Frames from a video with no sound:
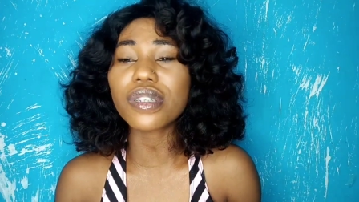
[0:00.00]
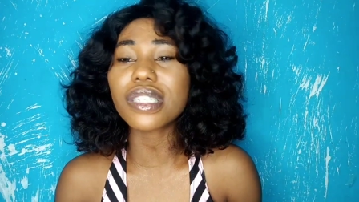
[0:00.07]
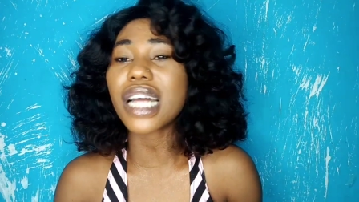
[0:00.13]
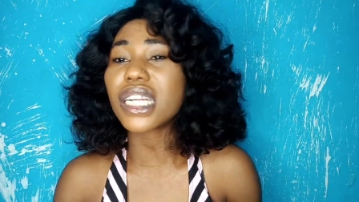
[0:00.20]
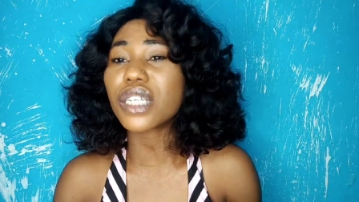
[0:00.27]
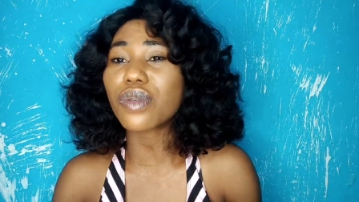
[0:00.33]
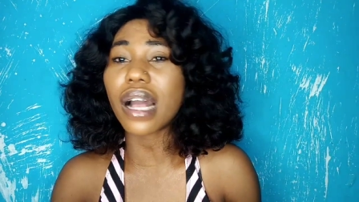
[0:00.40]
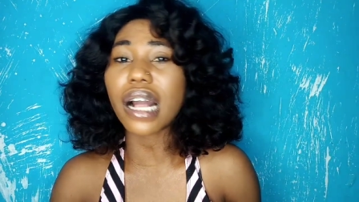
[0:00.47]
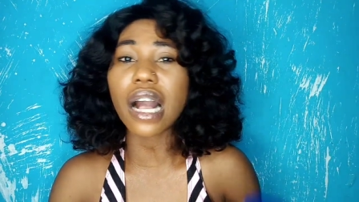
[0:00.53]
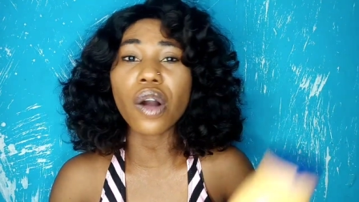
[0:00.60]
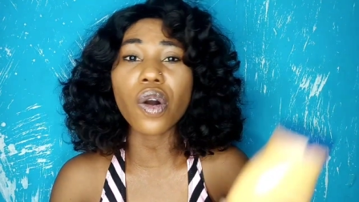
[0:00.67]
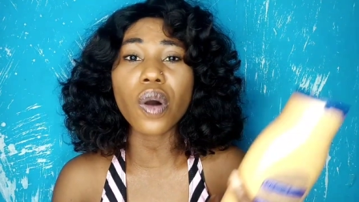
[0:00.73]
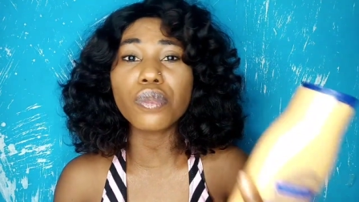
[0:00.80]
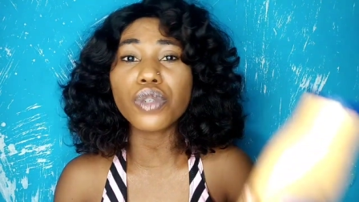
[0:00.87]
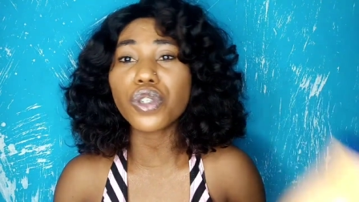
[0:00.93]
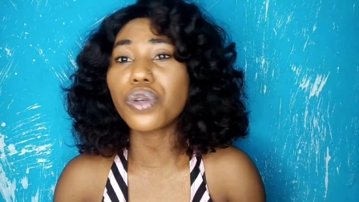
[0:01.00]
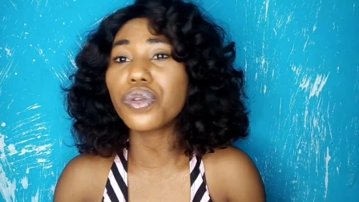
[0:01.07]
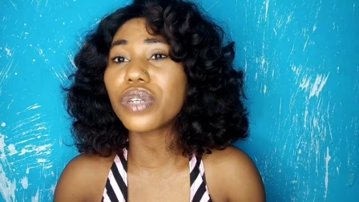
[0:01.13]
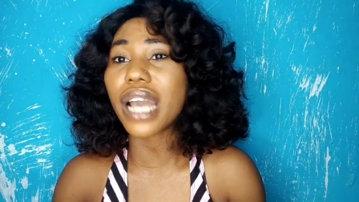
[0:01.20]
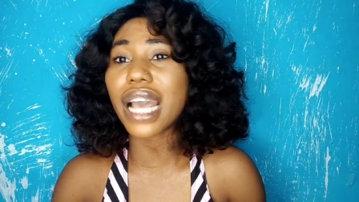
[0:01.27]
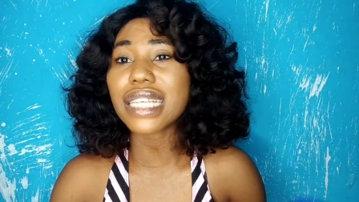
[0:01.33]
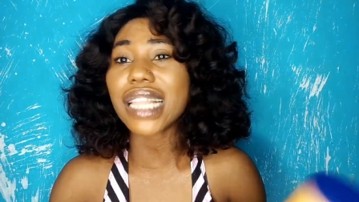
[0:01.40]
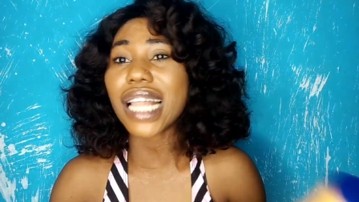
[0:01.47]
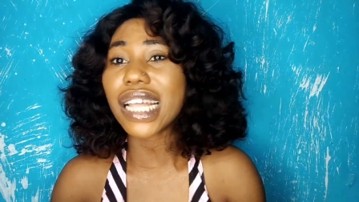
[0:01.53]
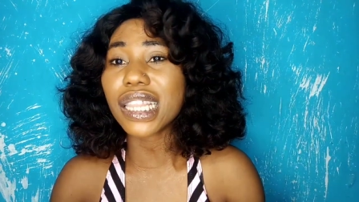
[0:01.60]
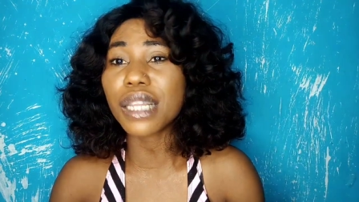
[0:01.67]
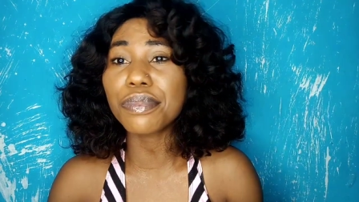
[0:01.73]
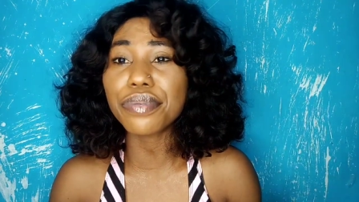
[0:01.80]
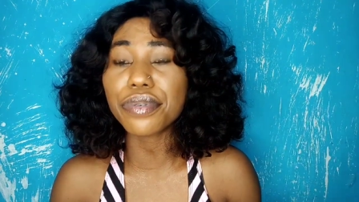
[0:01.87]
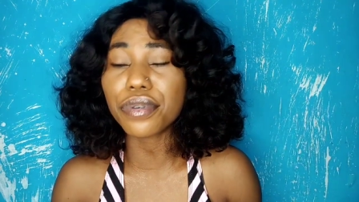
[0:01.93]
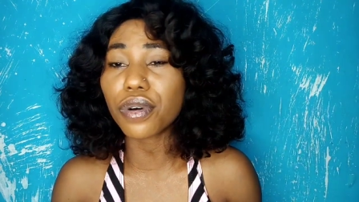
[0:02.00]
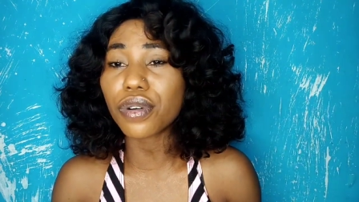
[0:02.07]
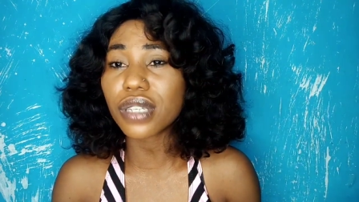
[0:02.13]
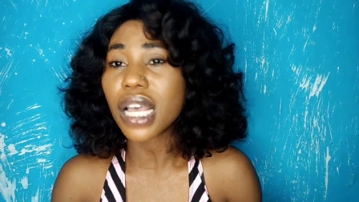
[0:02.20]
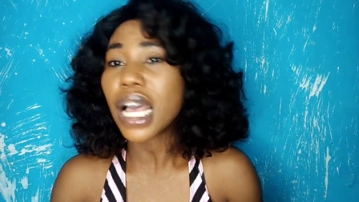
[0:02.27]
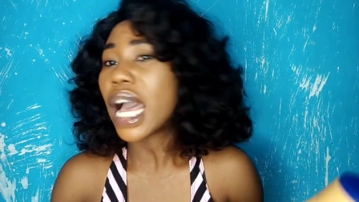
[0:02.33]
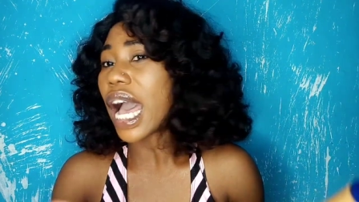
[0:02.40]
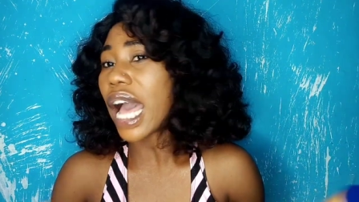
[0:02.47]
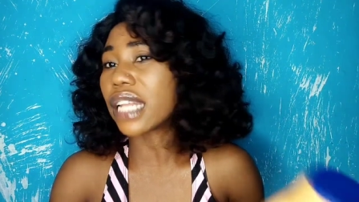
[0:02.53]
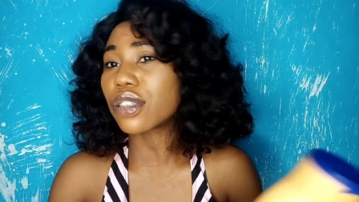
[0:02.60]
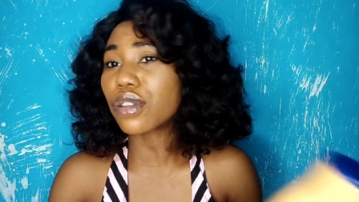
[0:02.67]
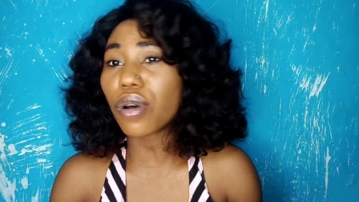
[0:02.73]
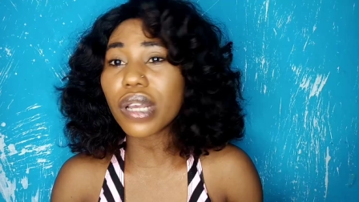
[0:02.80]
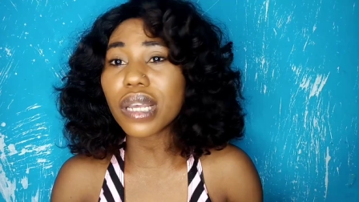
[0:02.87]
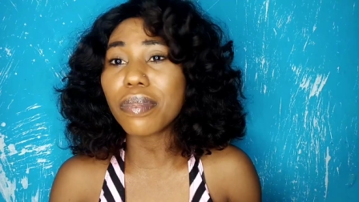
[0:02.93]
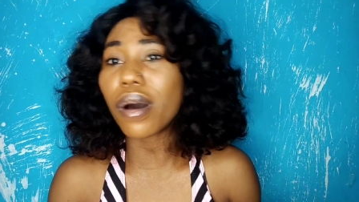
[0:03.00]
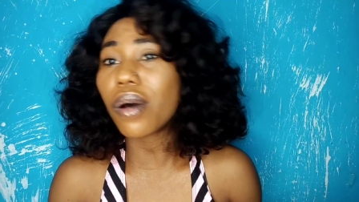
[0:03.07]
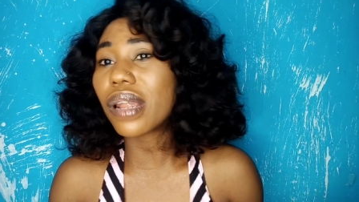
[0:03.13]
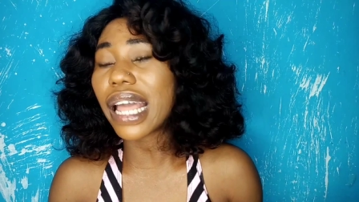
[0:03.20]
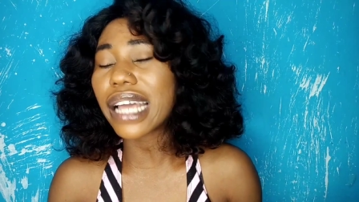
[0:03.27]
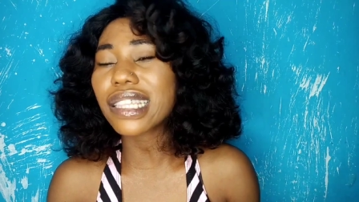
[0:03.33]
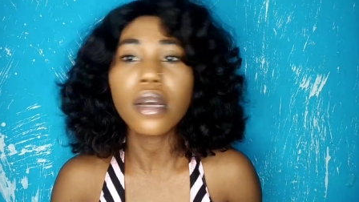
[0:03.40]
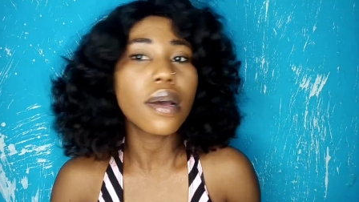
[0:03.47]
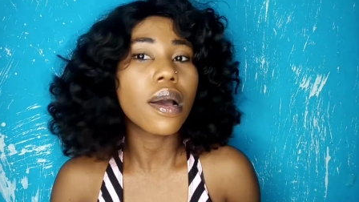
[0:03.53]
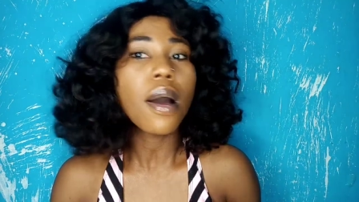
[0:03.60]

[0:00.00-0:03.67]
That is why I can come show you guys lightening products and talk about lightening.